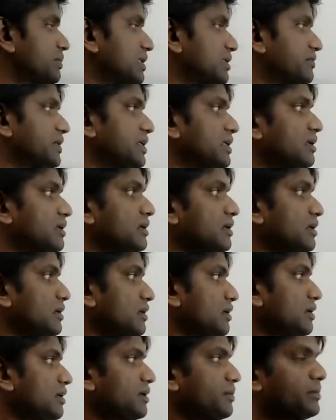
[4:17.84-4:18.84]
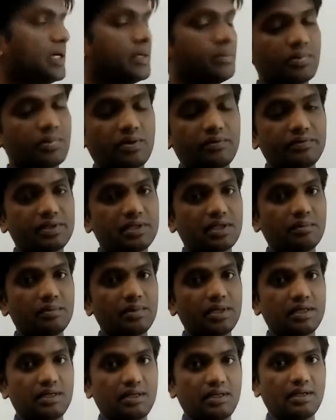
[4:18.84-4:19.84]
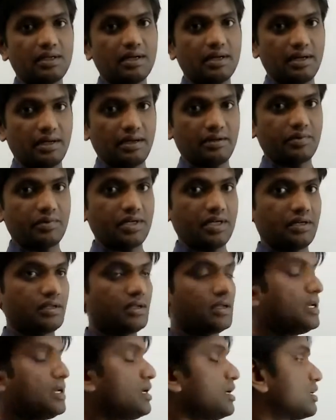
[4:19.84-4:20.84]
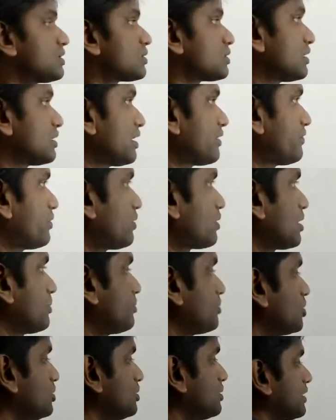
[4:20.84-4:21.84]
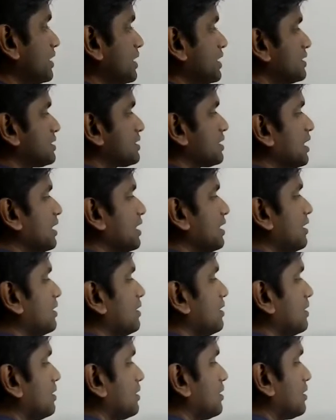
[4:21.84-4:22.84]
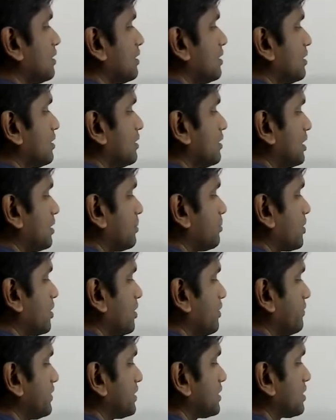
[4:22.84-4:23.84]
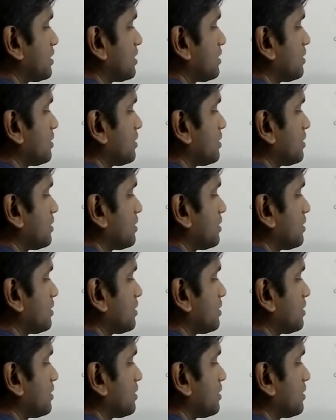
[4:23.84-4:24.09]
between my profitability and liquidity. So therefore, I'm going to reconcile net profit